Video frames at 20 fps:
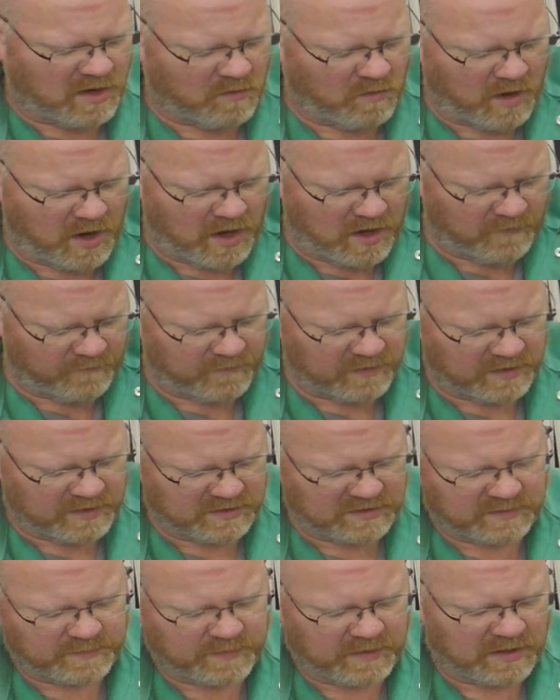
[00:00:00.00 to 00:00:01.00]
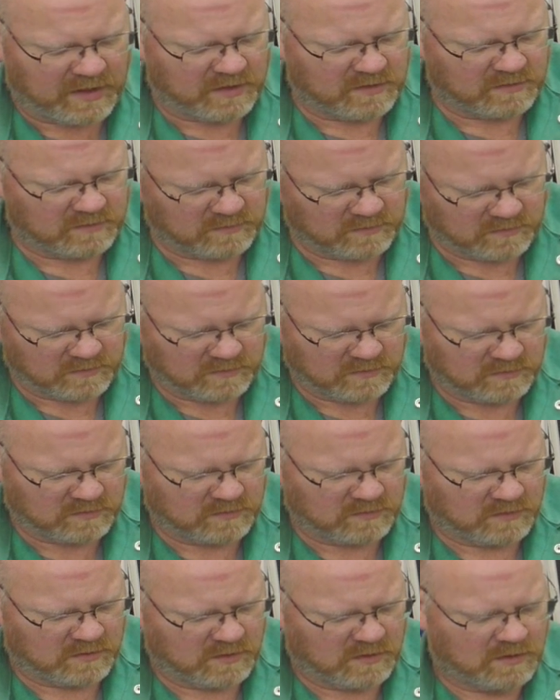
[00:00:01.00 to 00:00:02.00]
Wire feed speed.
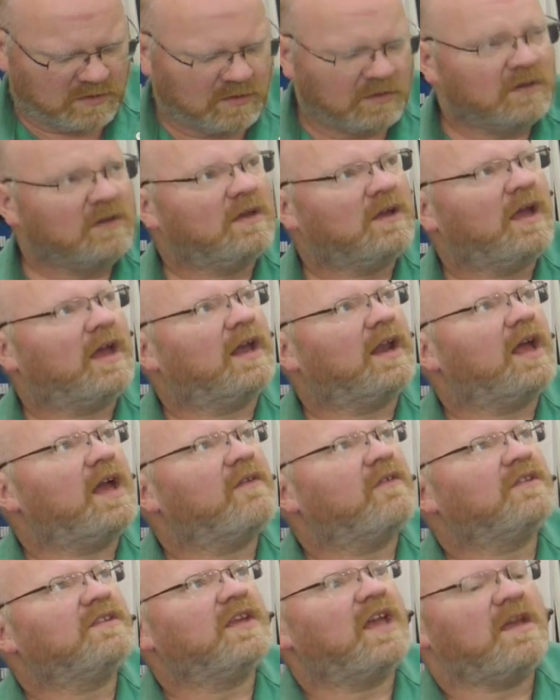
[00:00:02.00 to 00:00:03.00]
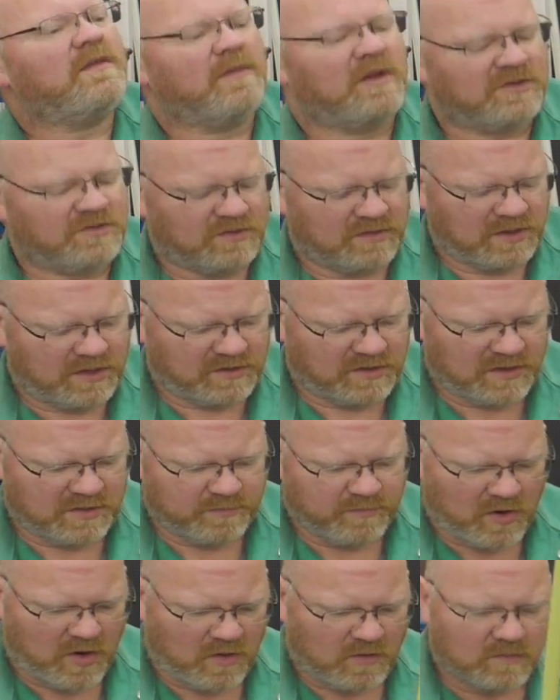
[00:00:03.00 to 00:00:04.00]
And I have a tape measure that
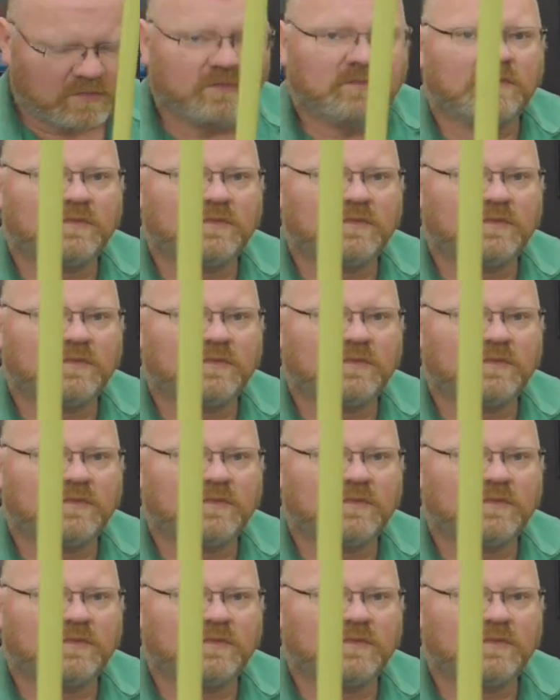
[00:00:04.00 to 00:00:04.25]
just broke.